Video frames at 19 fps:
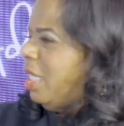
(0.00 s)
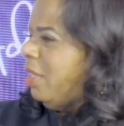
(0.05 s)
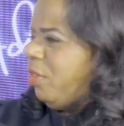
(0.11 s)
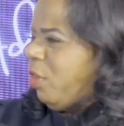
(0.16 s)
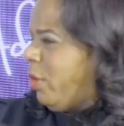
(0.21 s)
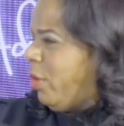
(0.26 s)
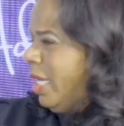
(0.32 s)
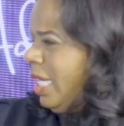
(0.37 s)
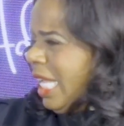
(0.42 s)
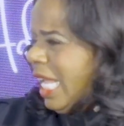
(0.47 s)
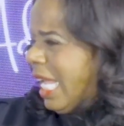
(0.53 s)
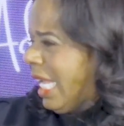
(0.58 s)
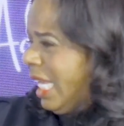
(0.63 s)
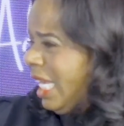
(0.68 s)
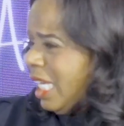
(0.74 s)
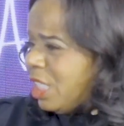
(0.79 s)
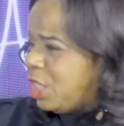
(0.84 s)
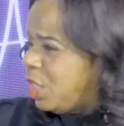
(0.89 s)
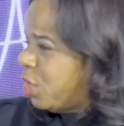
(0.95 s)
Is there any
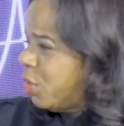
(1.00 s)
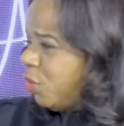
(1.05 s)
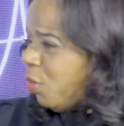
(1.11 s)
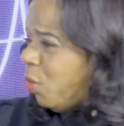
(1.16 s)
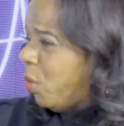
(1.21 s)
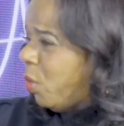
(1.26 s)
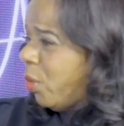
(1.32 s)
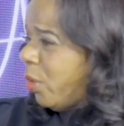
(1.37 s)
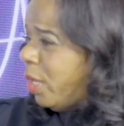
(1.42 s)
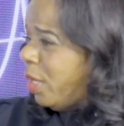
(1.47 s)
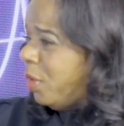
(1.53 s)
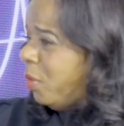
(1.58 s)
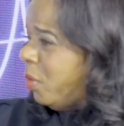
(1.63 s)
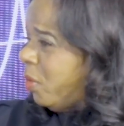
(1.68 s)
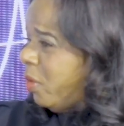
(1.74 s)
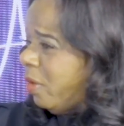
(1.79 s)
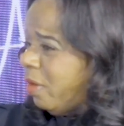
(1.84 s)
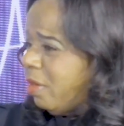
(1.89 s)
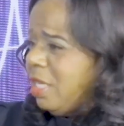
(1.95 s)
ages for it,
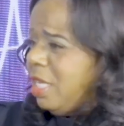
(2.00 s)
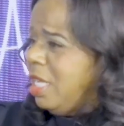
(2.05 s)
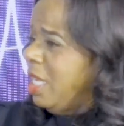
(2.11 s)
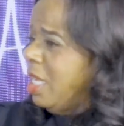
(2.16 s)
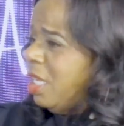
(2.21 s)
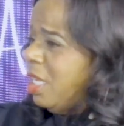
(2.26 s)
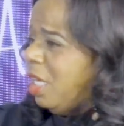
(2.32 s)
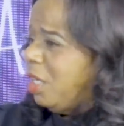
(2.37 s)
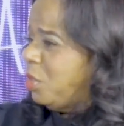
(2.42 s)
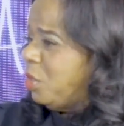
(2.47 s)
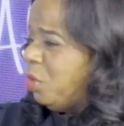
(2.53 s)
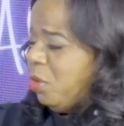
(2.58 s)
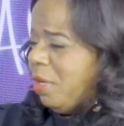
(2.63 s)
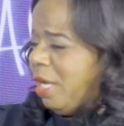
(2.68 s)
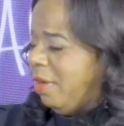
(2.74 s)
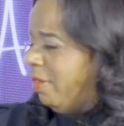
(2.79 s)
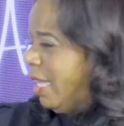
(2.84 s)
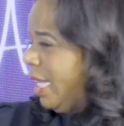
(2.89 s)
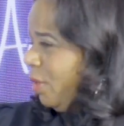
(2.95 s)
or do
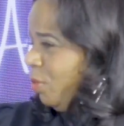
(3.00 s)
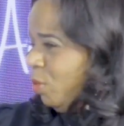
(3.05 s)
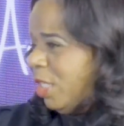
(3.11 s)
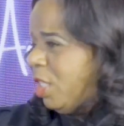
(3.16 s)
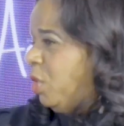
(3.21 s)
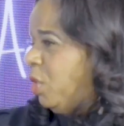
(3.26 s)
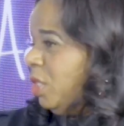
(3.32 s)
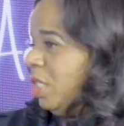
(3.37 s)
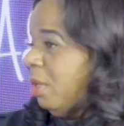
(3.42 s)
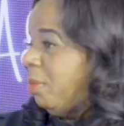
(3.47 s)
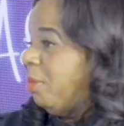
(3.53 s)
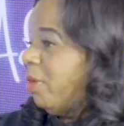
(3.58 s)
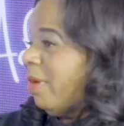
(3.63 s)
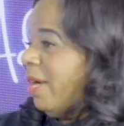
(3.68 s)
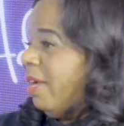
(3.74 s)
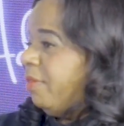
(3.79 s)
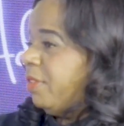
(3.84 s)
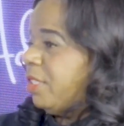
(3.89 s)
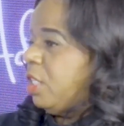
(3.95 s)
you have what are your
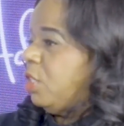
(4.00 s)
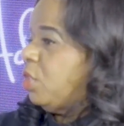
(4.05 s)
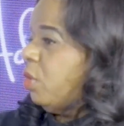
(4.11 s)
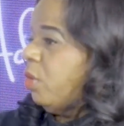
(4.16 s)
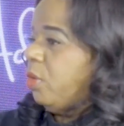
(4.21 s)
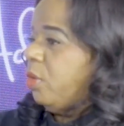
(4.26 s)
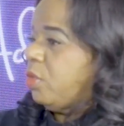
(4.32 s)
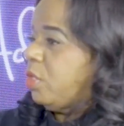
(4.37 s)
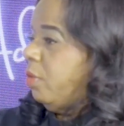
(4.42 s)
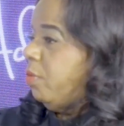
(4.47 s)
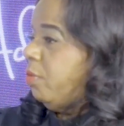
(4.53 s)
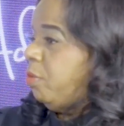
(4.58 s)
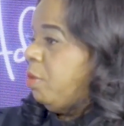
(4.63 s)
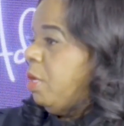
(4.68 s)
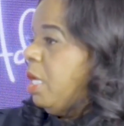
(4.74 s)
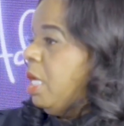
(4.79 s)
demographics in terms of